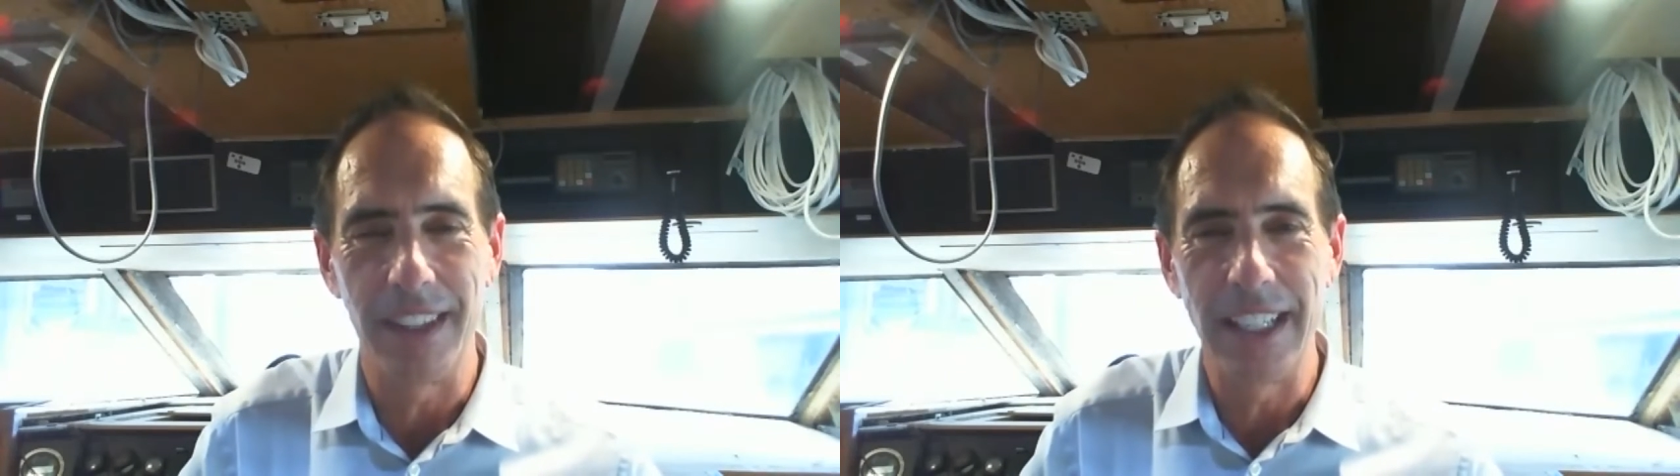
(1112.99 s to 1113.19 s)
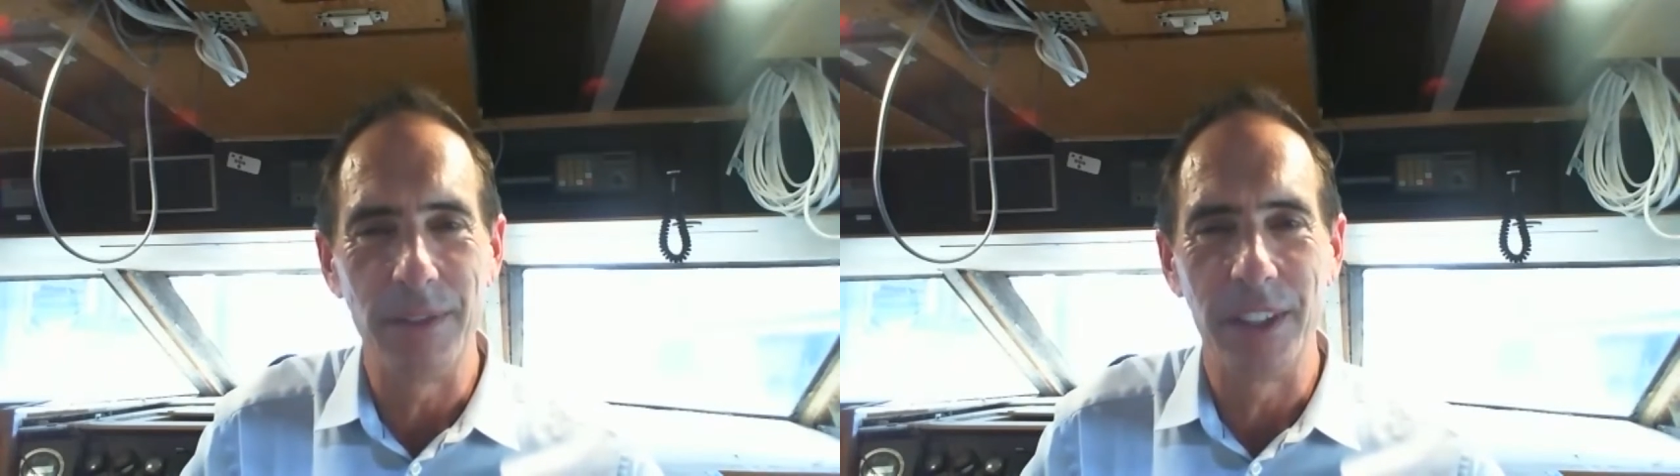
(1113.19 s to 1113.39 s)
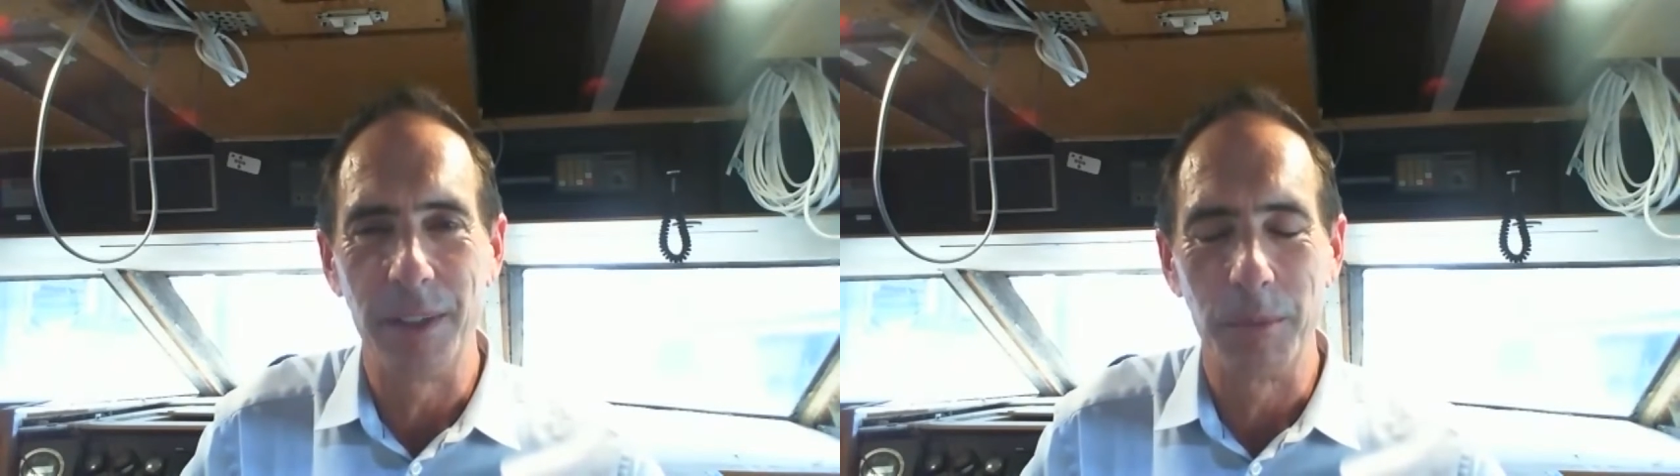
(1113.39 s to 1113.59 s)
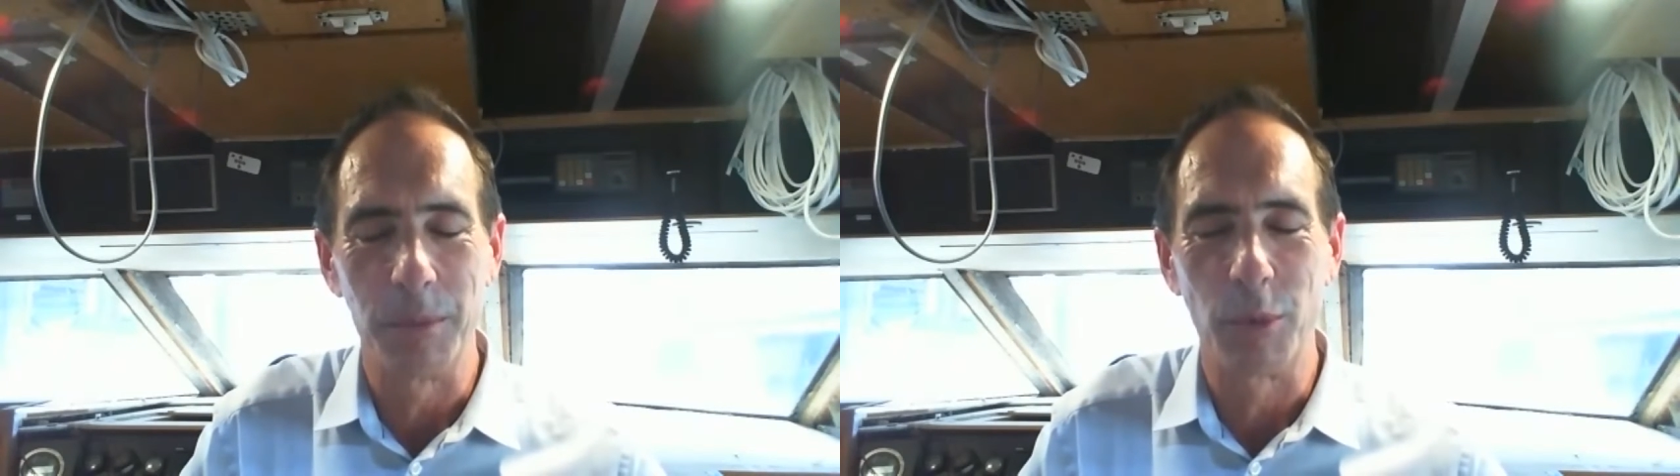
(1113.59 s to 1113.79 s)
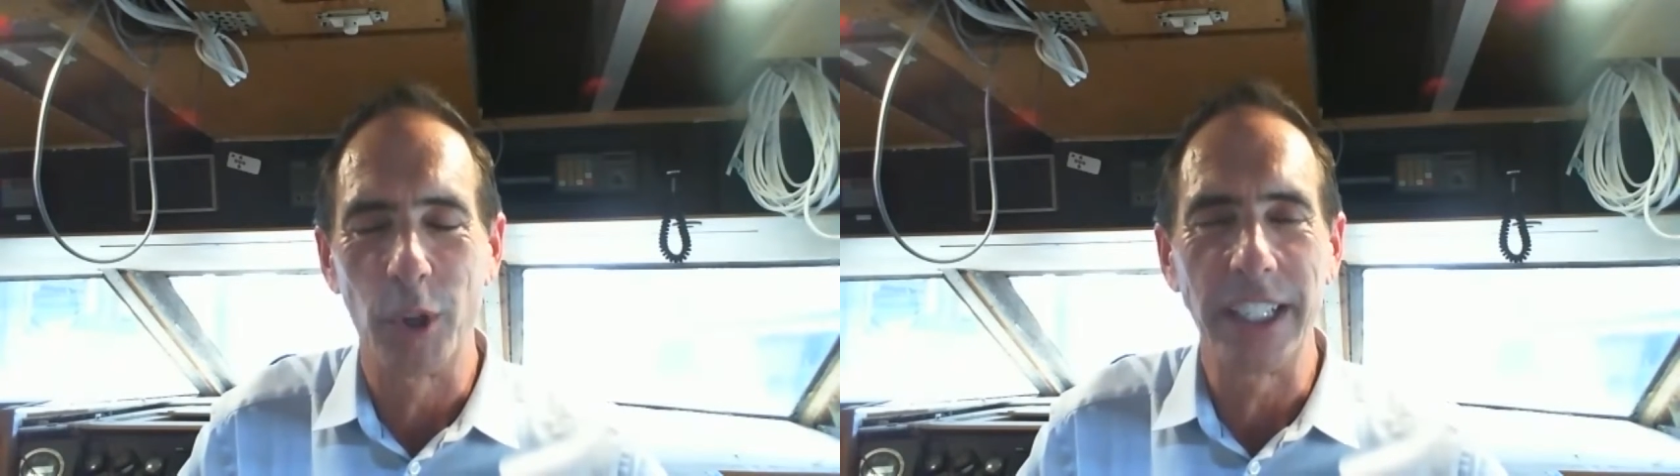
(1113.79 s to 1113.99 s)

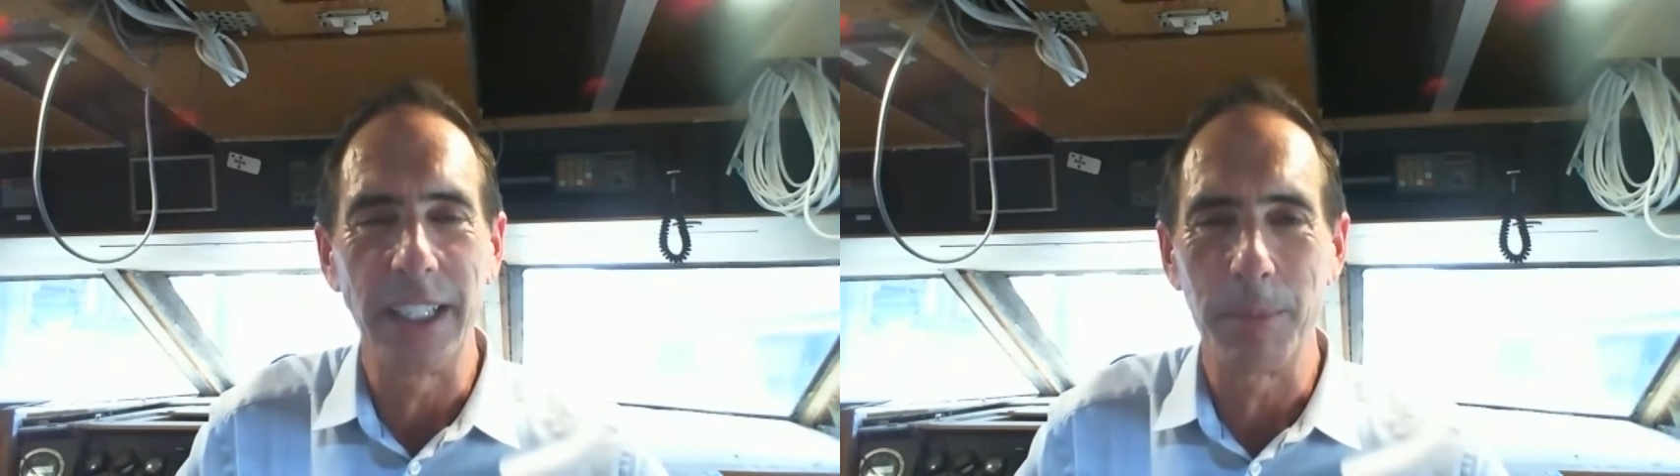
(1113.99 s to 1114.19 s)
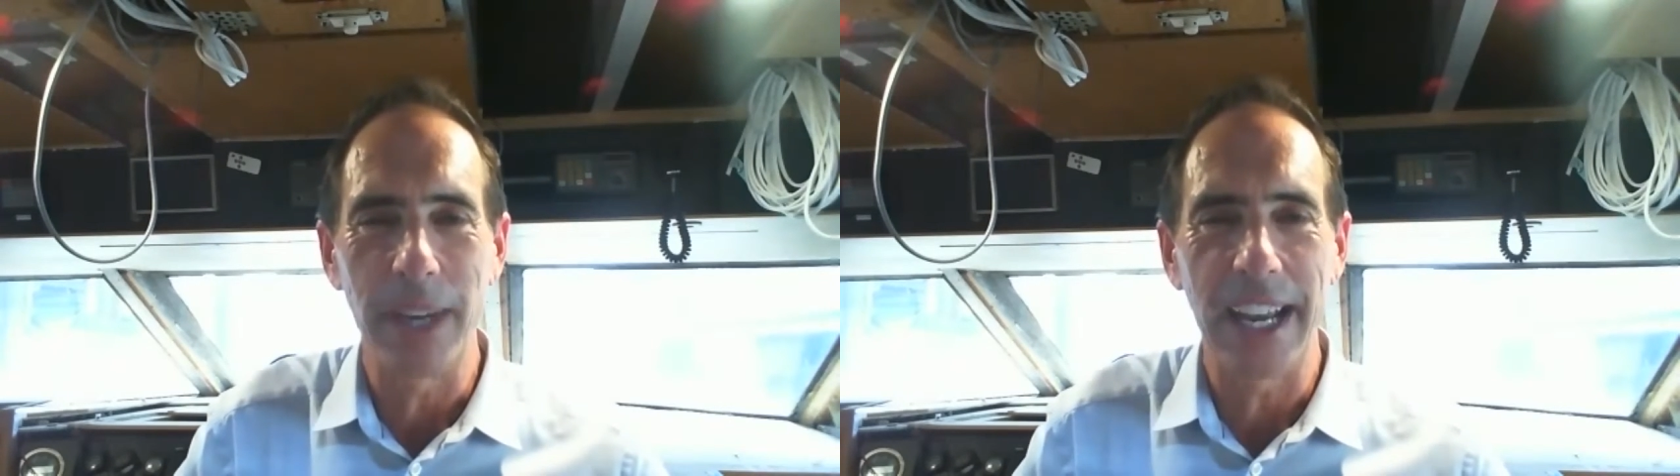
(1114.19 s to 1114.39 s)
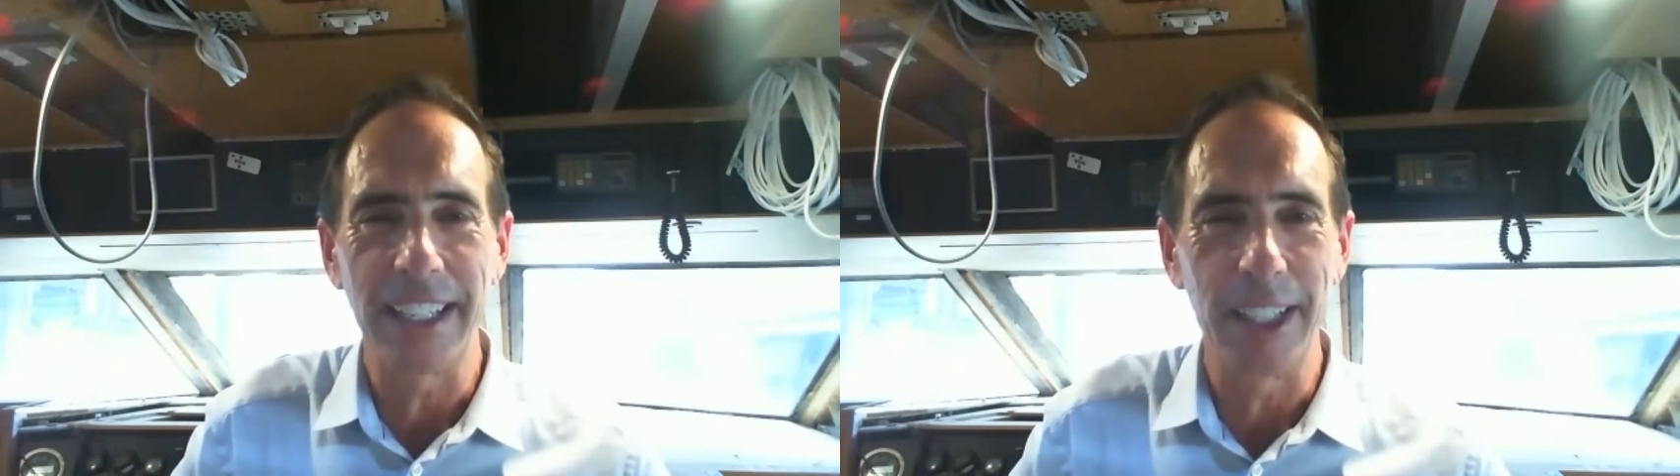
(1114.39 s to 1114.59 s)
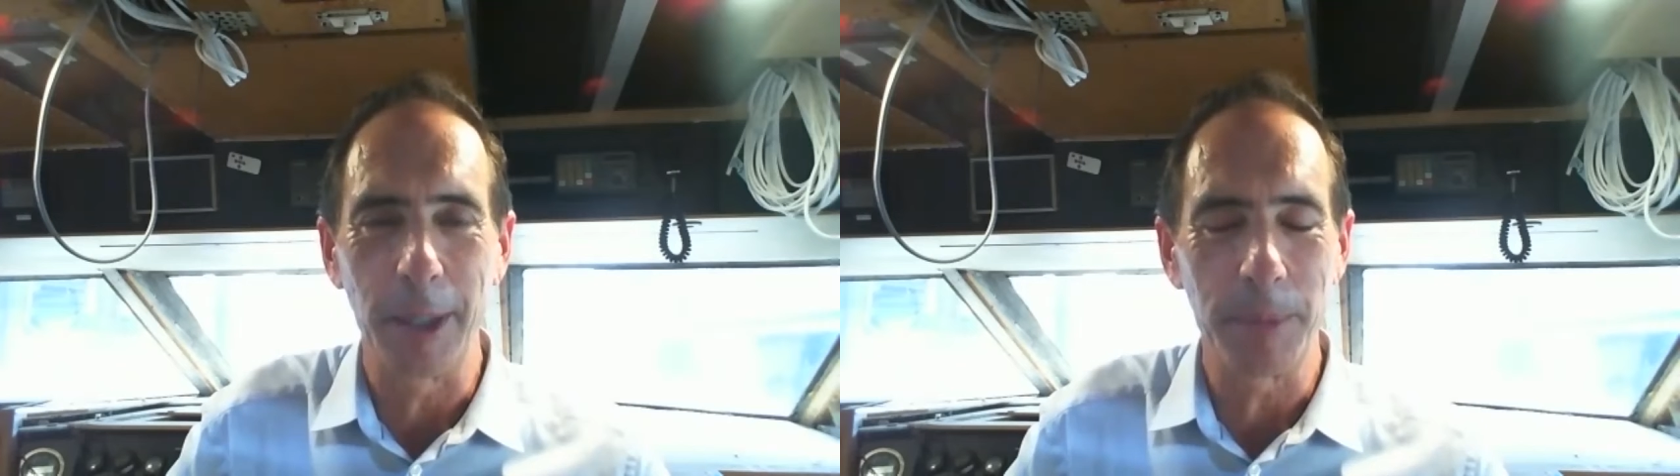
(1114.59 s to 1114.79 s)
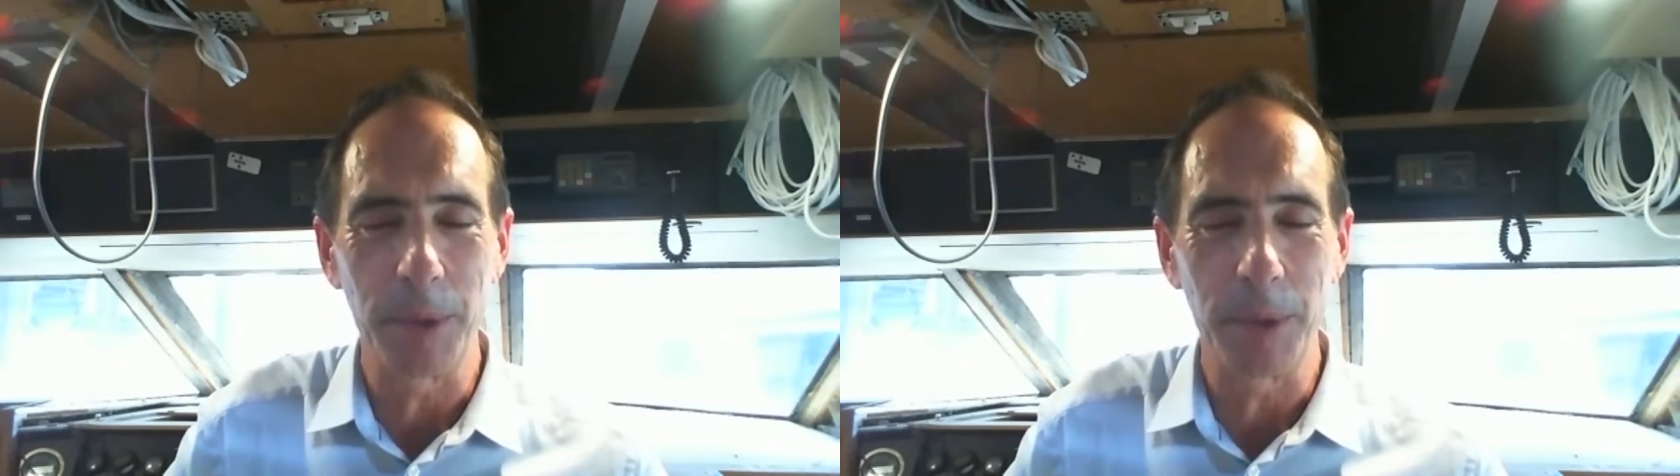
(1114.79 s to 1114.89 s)
even bringing back up.